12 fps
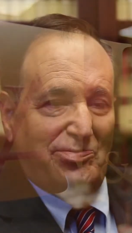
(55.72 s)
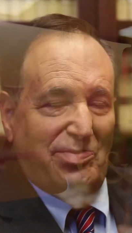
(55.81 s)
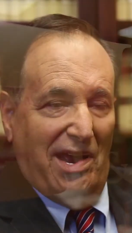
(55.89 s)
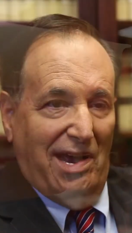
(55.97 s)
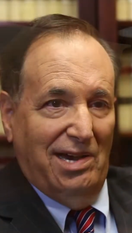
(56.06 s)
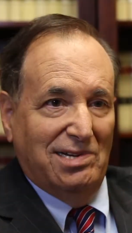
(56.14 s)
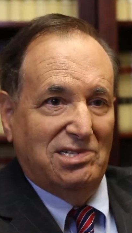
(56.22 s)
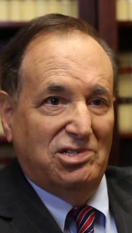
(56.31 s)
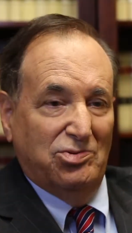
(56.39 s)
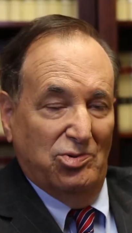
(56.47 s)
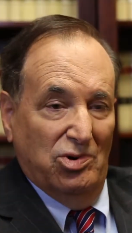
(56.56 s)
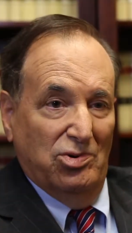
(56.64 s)
pass
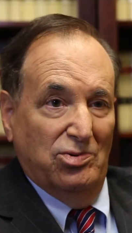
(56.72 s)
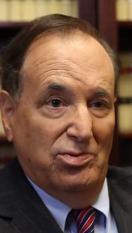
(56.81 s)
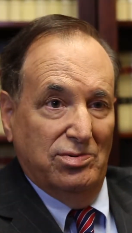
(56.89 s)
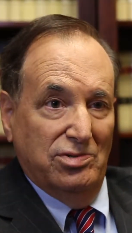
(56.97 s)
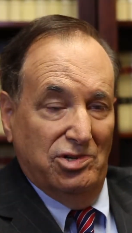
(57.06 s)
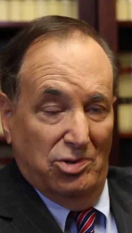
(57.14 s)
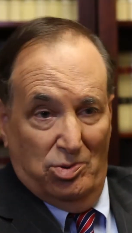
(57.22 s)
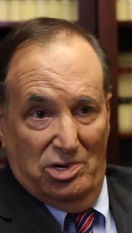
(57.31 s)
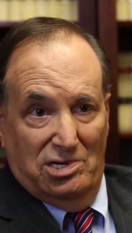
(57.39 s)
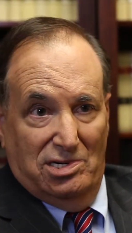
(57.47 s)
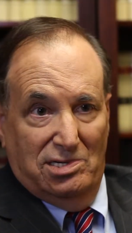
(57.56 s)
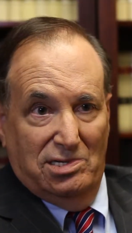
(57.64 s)
through your
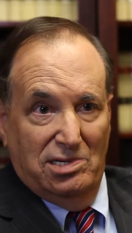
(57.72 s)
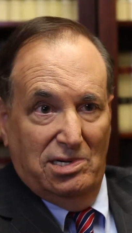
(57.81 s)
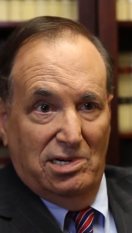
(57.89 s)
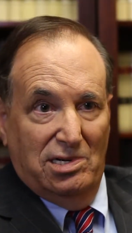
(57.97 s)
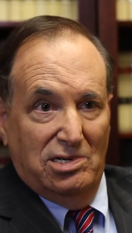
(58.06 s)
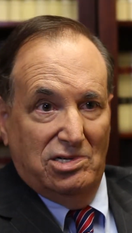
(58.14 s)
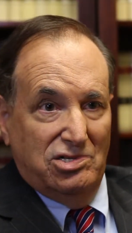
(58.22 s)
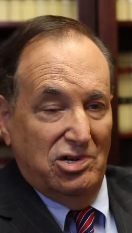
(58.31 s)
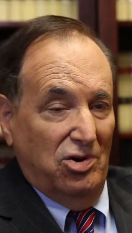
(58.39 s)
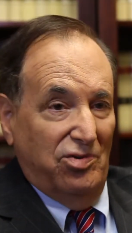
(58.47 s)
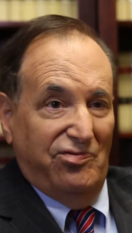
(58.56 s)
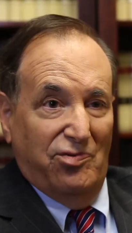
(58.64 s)
will.
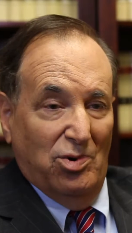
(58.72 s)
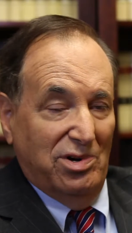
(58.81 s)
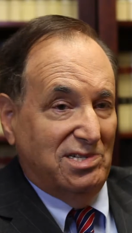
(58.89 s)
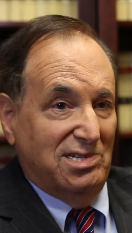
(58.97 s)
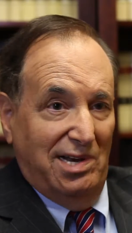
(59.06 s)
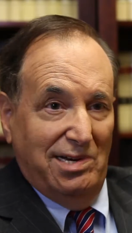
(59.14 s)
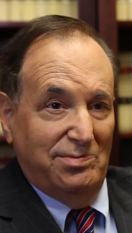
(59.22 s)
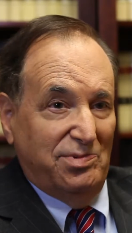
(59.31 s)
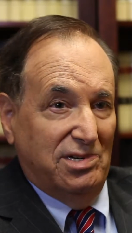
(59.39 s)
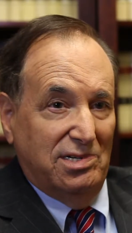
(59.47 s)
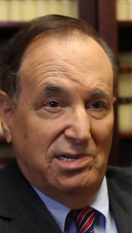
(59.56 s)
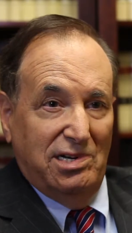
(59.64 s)
So, for
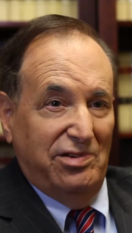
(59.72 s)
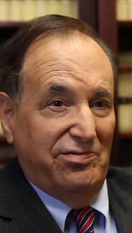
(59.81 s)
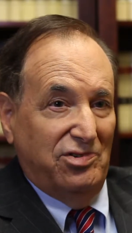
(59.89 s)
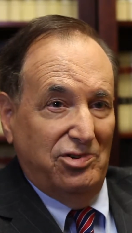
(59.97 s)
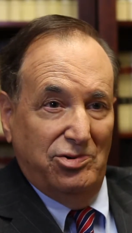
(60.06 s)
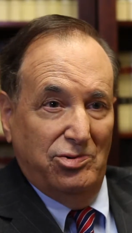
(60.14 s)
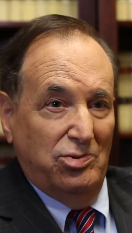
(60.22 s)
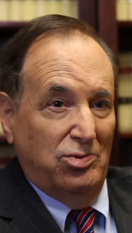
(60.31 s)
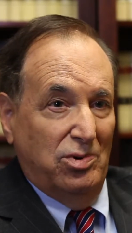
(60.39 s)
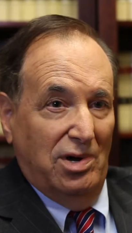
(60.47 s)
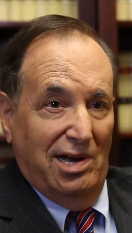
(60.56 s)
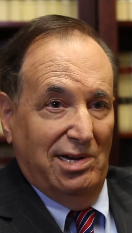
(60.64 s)
example, if
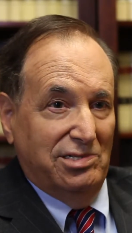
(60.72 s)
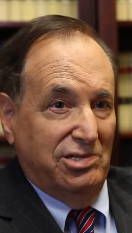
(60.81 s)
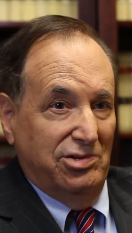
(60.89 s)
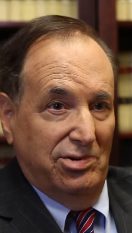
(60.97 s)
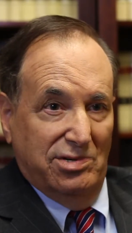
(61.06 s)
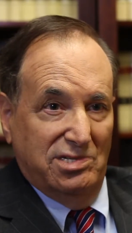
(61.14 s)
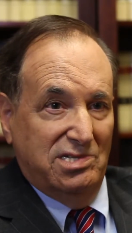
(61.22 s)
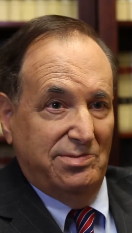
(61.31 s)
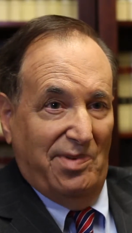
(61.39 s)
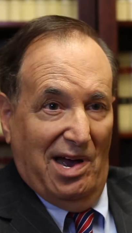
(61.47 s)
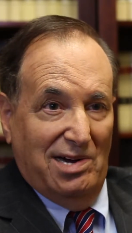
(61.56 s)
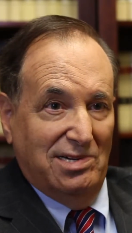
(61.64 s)
you and your
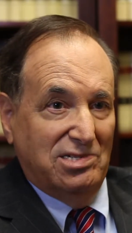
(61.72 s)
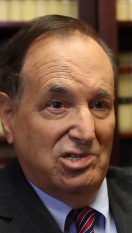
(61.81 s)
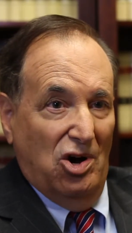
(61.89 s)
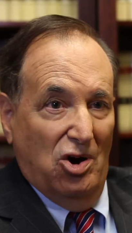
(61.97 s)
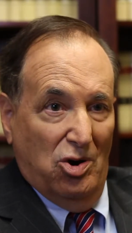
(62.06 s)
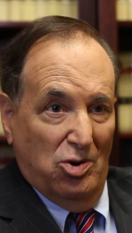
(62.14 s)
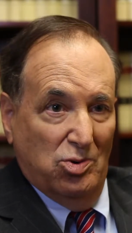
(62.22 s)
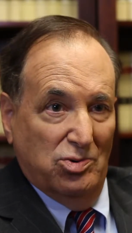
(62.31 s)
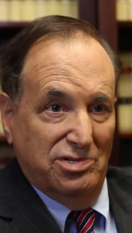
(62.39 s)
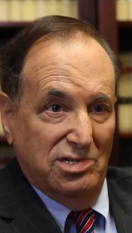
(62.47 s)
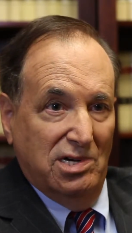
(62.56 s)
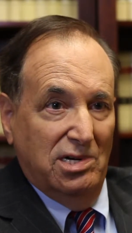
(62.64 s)
spouse
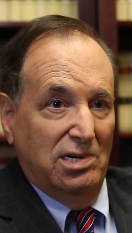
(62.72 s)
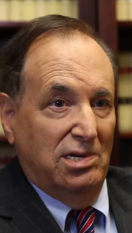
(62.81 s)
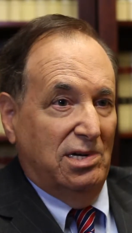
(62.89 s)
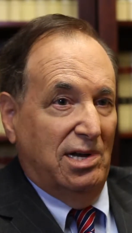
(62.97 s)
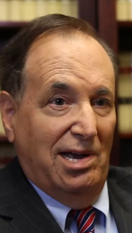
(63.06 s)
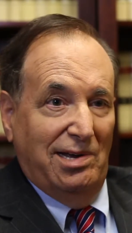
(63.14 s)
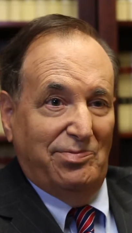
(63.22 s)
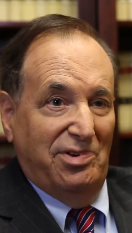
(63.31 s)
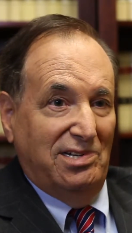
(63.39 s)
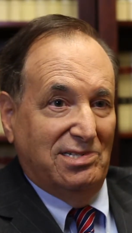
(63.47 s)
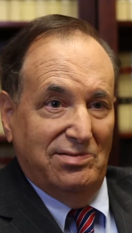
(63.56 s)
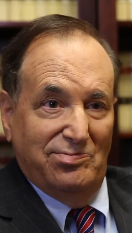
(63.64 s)
own a
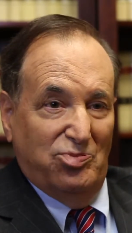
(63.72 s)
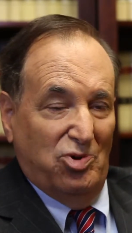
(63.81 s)
piece of